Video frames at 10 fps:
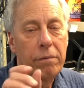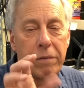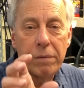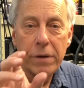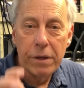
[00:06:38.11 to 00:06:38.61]

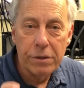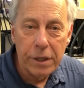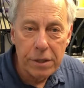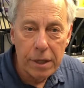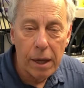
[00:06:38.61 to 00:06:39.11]
50 to
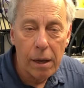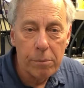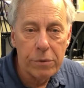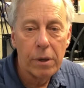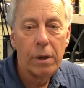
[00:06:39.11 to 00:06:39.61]
60
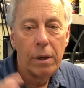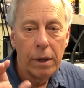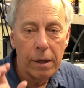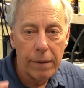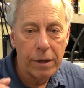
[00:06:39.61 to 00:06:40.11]
amps,
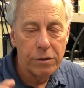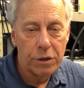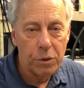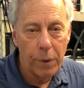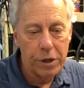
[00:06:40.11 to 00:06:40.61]
in that
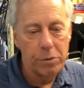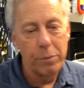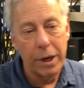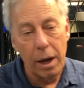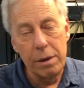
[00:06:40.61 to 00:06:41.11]
situation
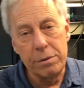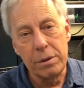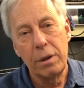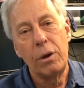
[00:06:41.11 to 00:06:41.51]
because